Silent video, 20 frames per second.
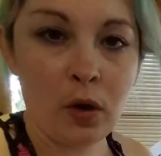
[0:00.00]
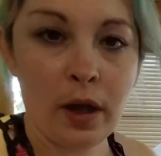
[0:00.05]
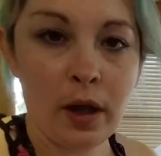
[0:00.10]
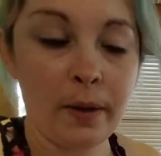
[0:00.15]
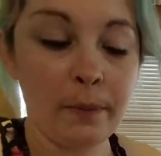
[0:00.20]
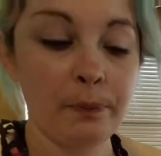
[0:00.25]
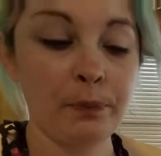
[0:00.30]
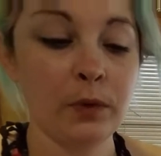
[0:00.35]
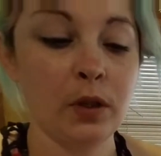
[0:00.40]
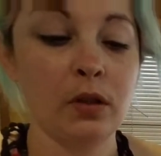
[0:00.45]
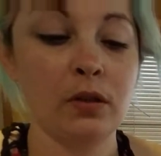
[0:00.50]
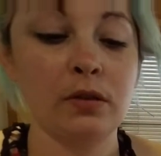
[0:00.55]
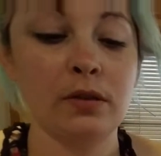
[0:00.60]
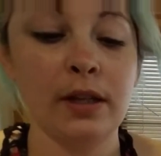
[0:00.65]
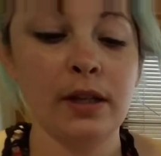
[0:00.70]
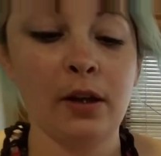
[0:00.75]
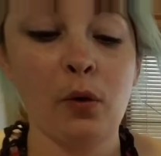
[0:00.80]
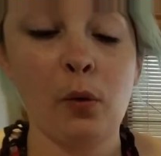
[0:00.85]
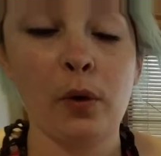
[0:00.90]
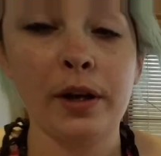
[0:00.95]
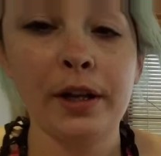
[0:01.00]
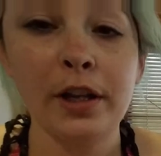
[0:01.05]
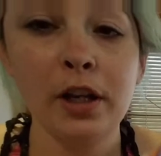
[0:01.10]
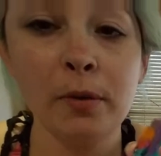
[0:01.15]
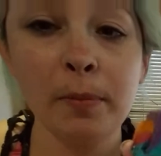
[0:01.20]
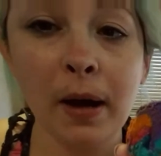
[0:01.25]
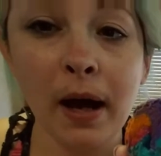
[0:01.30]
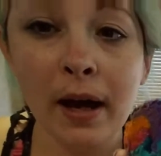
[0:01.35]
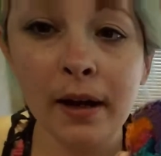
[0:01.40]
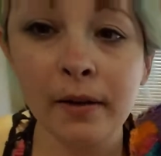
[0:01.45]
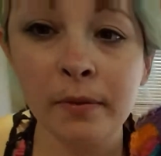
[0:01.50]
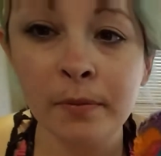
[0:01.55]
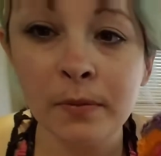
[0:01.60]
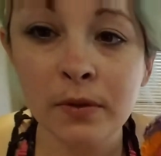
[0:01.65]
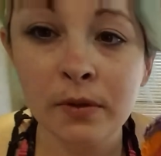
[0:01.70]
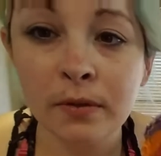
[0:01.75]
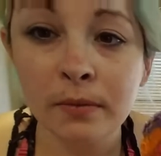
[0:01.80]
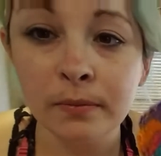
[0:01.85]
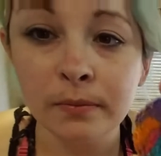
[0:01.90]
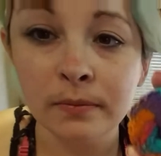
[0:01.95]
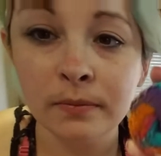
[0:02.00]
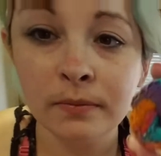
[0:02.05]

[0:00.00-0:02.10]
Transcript: Okay, I'm gonna take one of your bottoms.